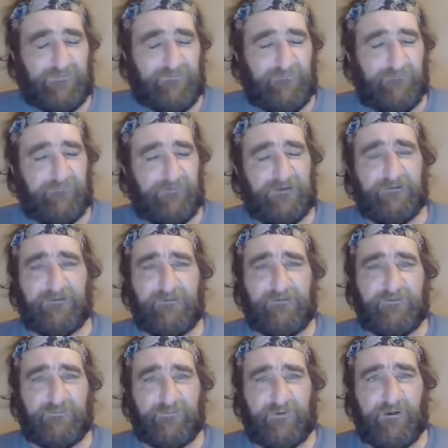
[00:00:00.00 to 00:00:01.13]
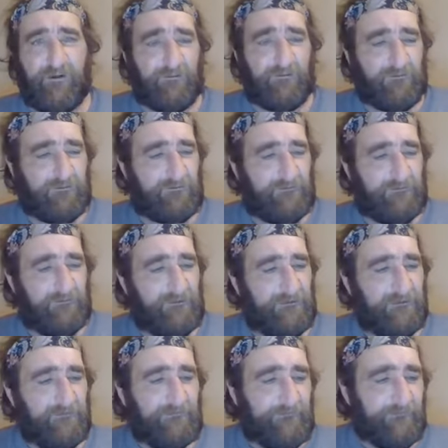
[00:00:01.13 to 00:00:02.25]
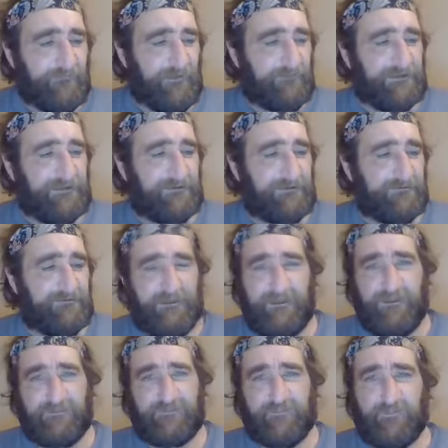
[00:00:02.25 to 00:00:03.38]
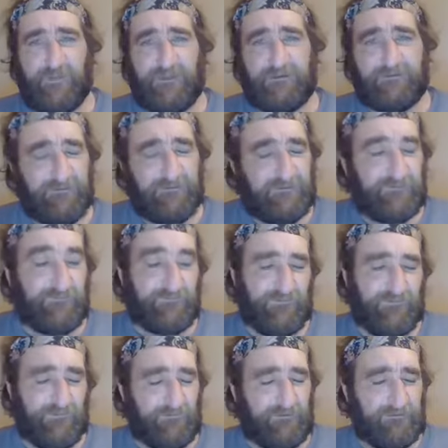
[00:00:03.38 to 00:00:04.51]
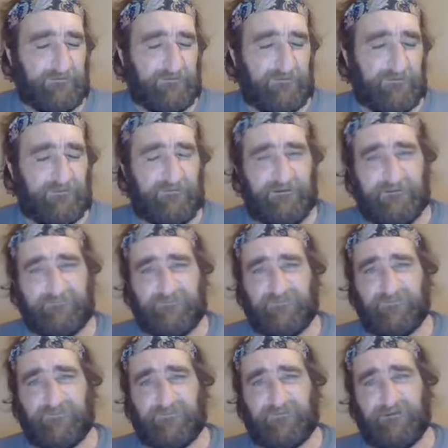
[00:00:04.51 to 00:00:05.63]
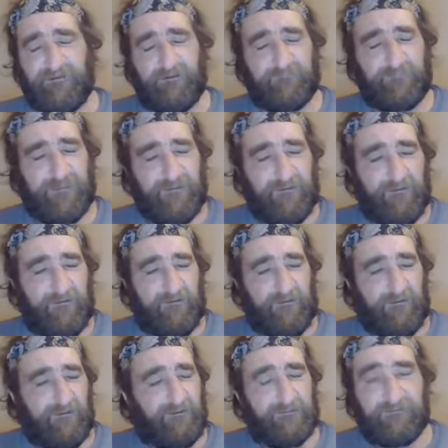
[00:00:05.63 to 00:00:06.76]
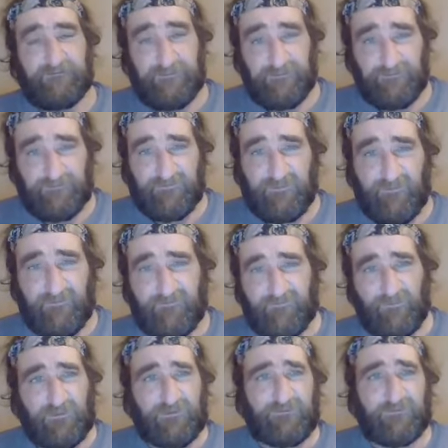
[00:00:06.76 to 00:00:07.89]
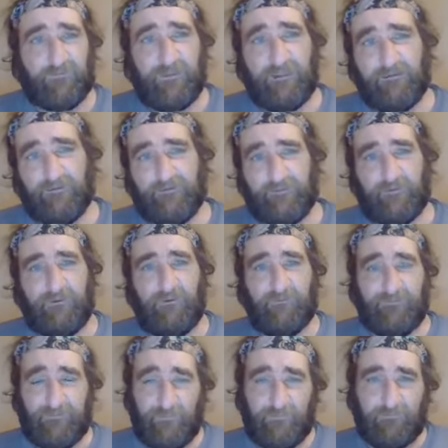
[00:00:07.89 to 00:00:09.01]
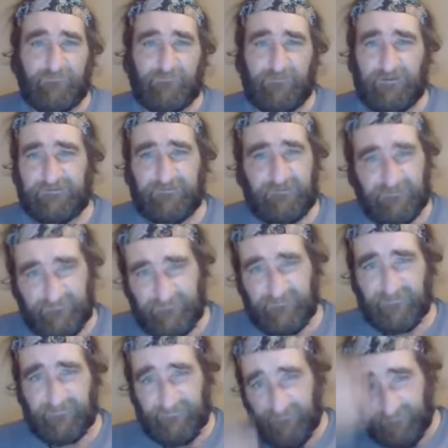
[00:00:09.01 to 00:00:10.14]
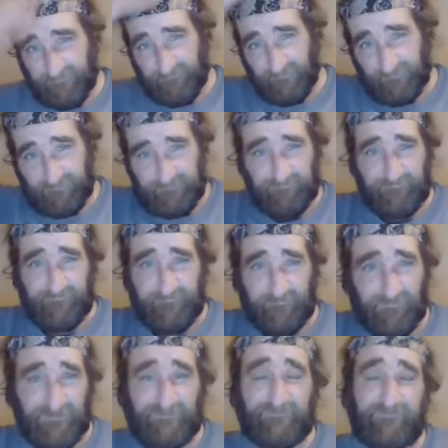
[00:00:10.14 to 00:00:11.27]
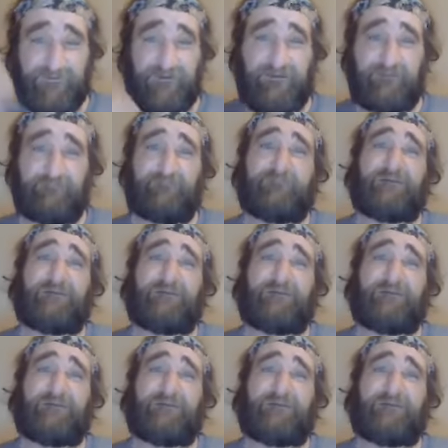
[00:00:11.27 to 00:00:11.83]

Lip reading: very strong feminine aspect is doing here at this time. It is also, us males are also affected. As you can see, my hair is messed up.